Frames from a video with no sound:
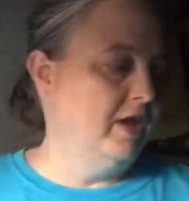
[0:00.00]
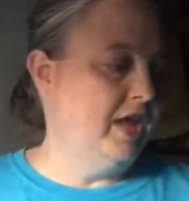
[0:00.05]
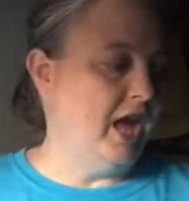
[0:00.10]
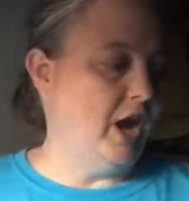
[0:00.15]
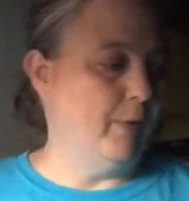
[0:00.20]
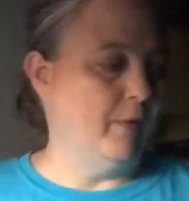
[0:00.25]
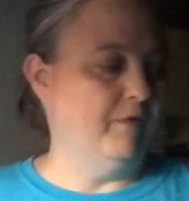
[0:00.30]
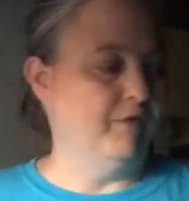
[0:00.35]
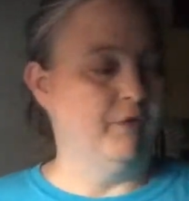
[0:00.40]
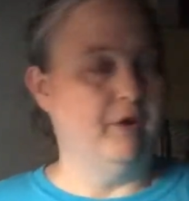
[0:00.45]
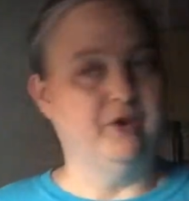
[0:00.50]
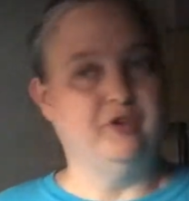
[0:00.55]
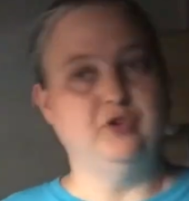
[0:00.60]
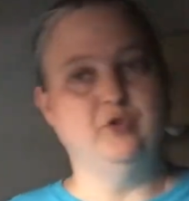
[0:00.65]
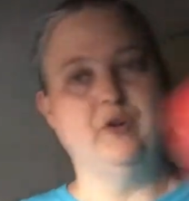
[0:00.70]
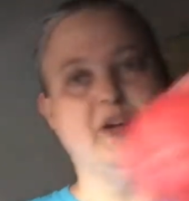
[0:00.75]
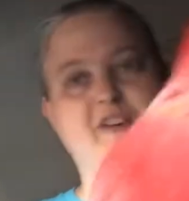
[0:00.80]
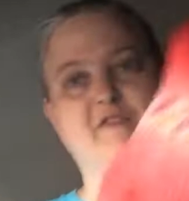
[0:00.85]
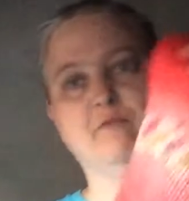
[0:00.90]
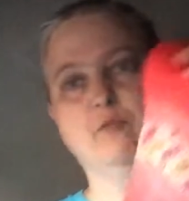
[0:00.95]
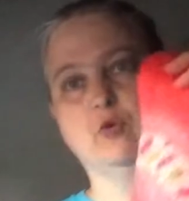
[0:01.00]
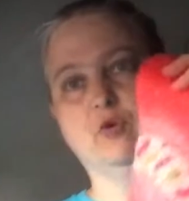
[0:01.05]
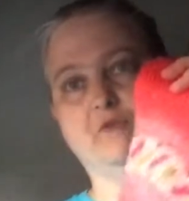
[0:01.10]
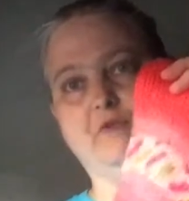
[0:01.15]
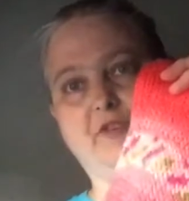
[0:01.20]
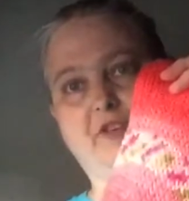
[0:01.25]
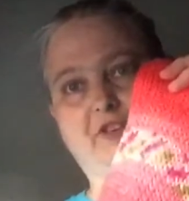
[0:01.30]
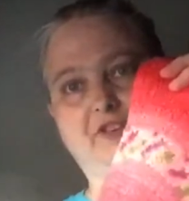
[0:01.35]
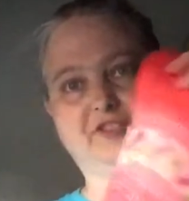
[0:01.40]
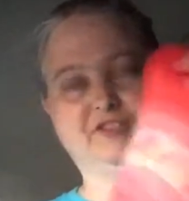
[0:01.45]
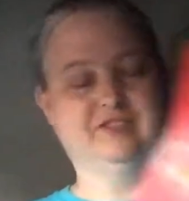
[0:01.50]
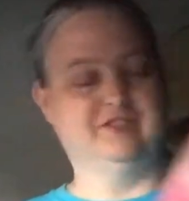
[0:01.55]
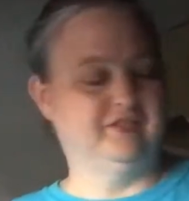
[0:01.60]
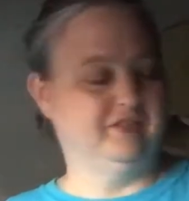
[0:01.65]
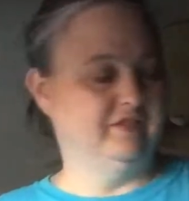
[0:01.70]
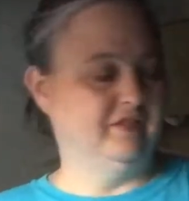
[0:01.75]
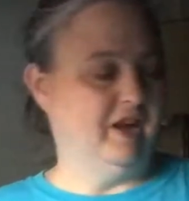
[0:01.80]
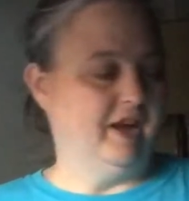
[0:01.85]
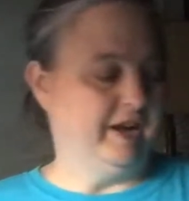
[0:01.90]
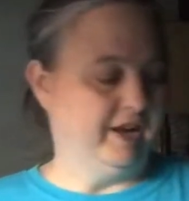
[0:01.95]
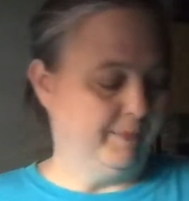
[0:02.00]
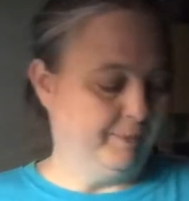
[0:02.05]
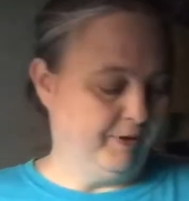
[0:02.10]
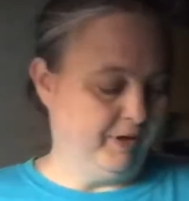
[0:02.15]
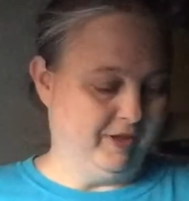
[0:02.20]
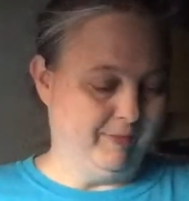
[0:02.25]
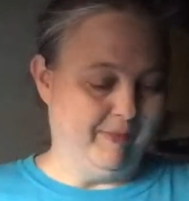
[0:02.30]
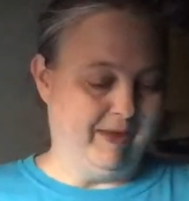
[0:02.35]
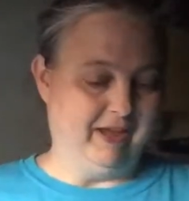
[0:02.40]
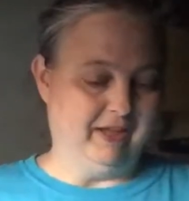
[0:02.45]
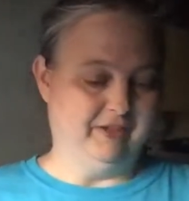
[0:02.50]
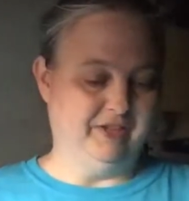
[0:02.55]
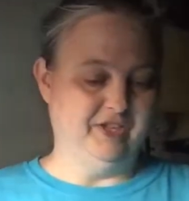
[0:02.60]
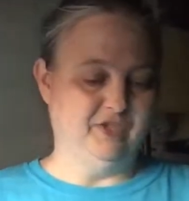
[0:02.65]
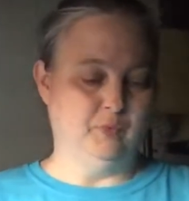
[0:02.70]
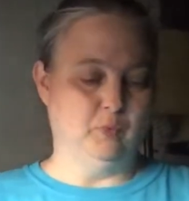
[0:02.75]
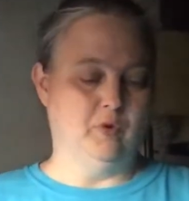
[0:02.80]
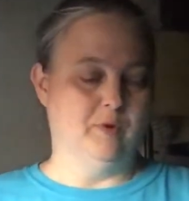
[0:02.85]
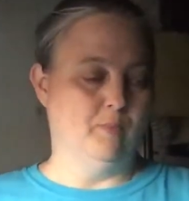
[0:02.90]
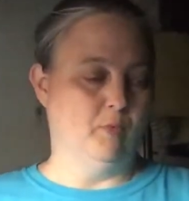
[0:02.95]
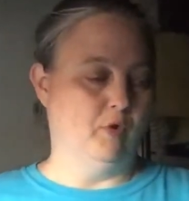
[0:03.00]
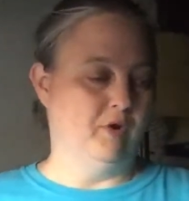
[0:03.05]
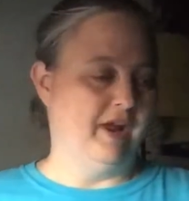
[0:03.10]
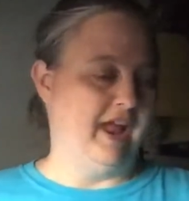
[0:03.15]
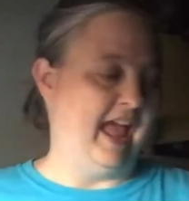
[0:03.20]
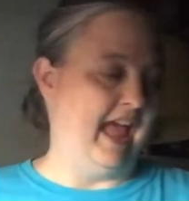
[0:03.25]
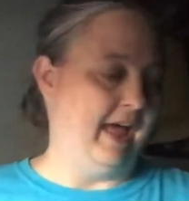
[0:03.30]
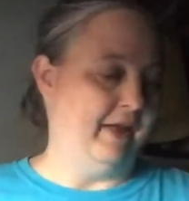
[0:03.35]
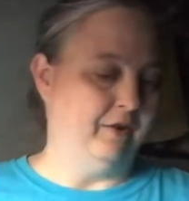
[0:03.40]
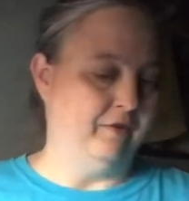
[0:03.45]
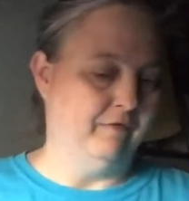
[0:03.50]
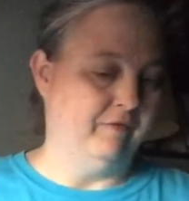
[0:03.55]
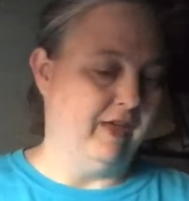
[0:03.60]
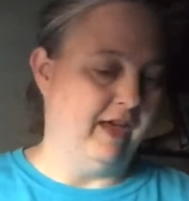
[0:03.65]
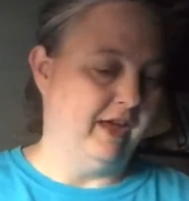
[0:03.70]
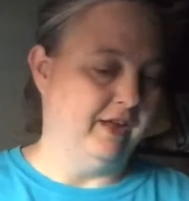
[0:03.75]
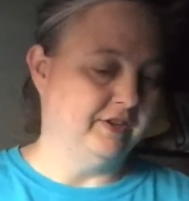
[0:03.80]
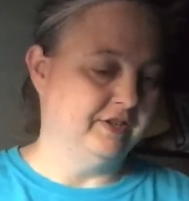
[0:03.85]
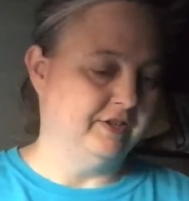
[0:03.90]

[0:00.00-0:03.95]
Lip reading: However, I do have more of this. I could probably make at least one more hat of that.